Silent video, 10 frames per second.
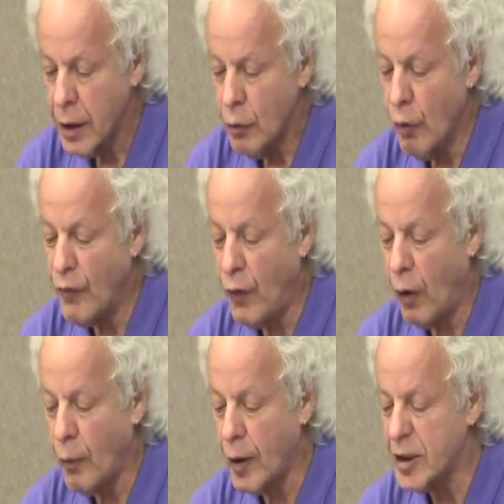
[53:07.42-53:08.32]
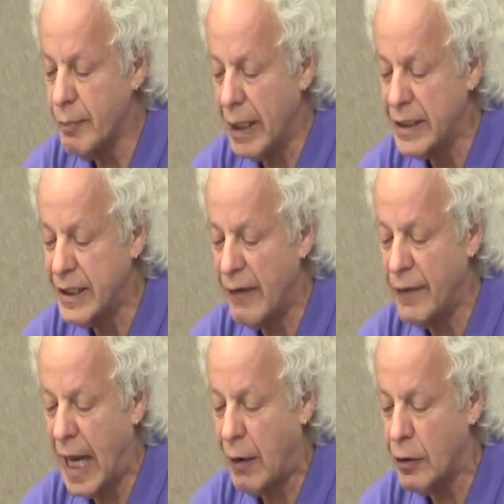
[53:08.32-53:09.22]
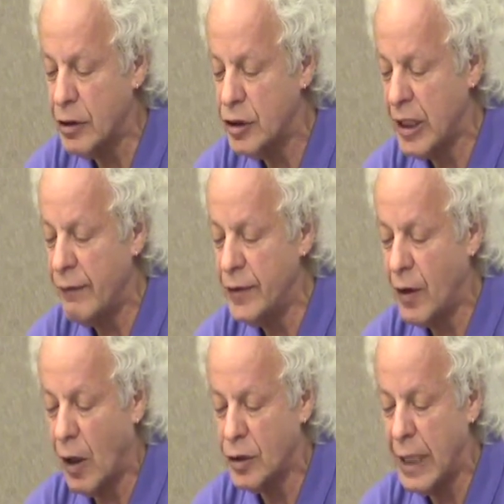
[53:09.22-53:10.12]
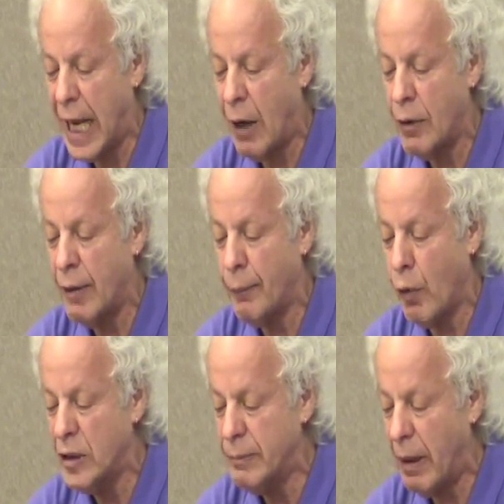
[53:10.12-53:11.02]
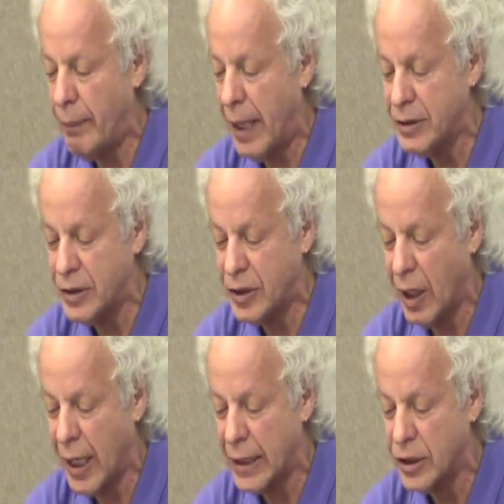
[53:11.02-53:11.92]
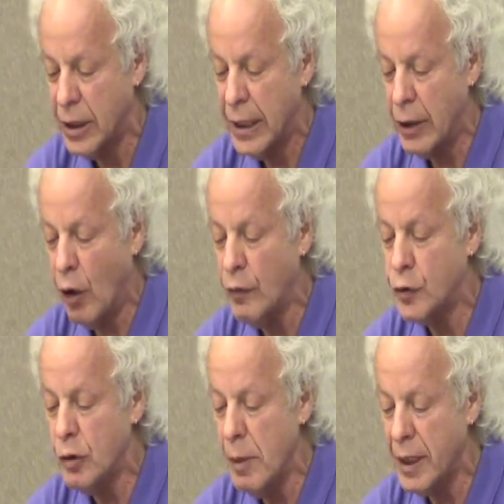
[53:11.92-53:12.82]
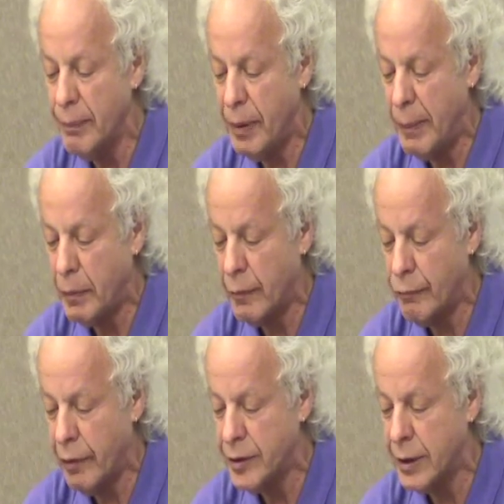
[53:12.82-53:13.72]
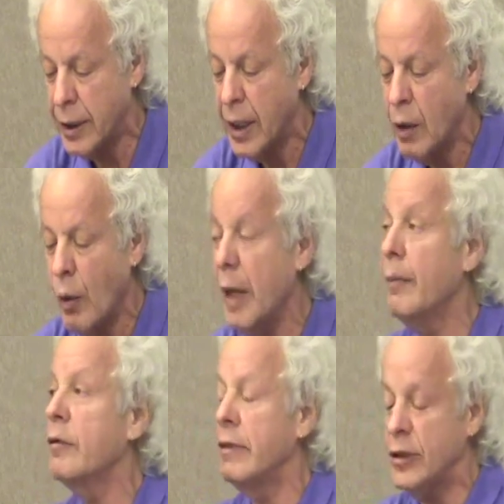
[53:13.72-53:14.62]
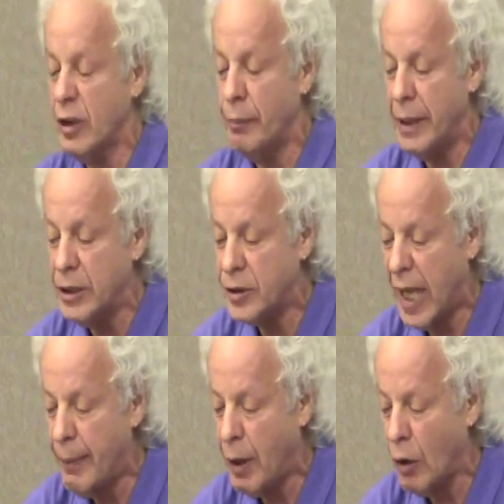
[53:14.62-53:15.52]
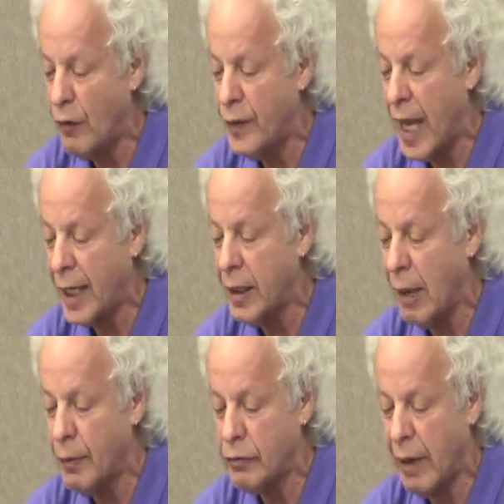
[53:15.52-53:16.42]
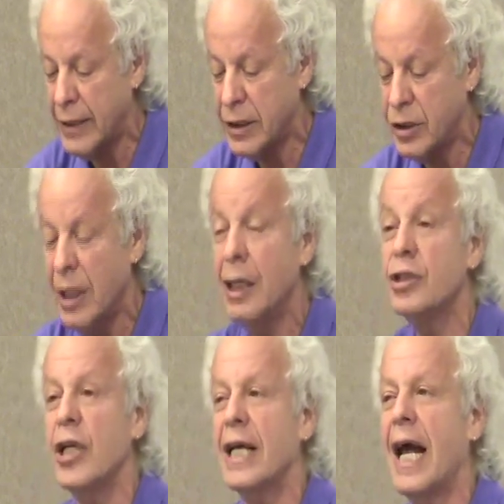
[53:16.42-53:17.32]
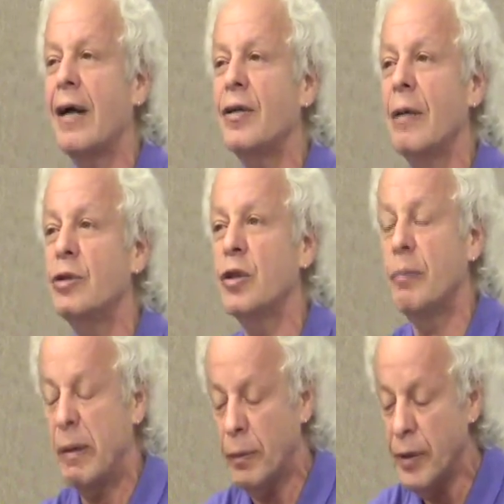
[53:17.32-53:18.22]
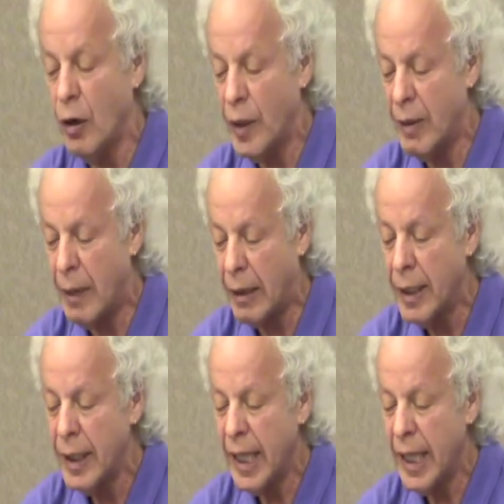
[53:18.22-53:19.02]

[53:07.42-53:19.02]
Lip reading: where farm workers make $7 an hour and poisoned by pesticides, and over 2 million people are in prison, where immigrants are being scapegoated for the economic crisis. Check out, and I'm sure people know here about